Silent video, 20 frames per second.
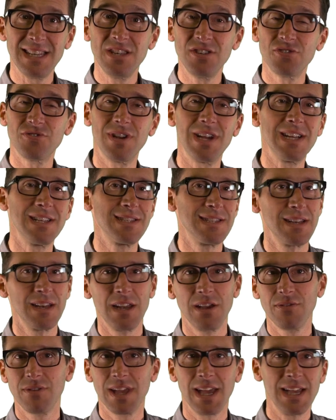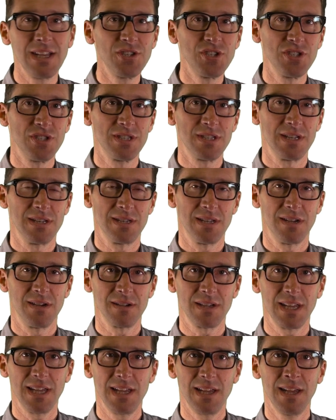interests and locations to
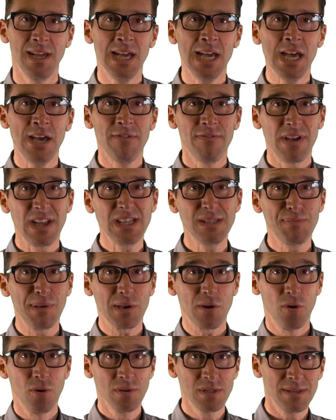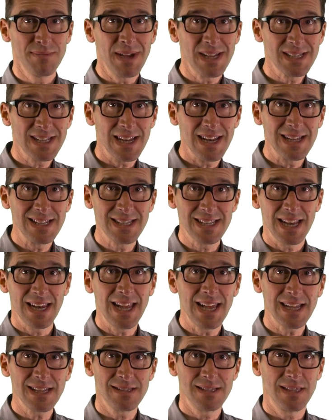target, Facebook automatically
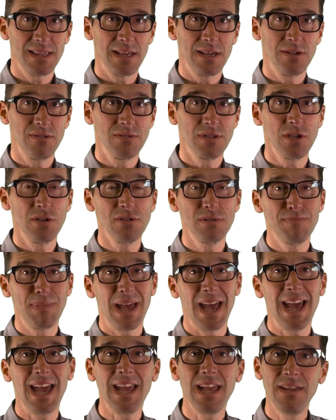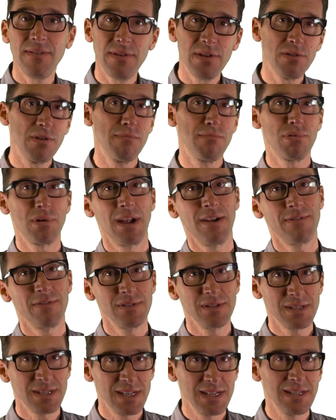selects those whose behaviour and
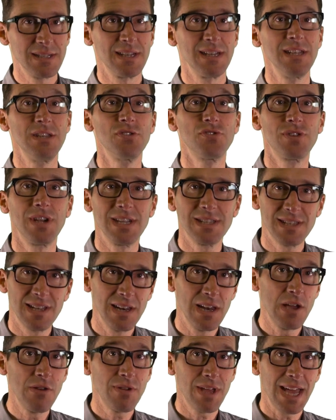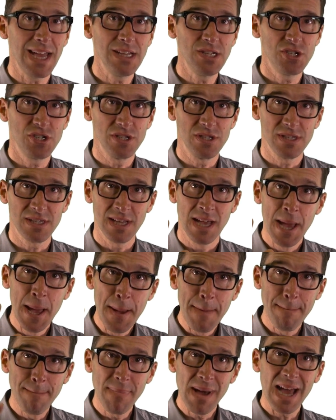preferences and interests and locations
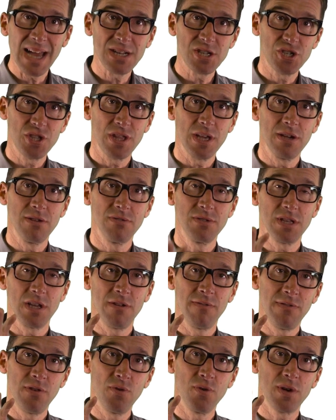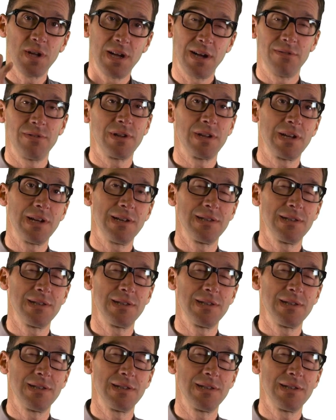match those of your current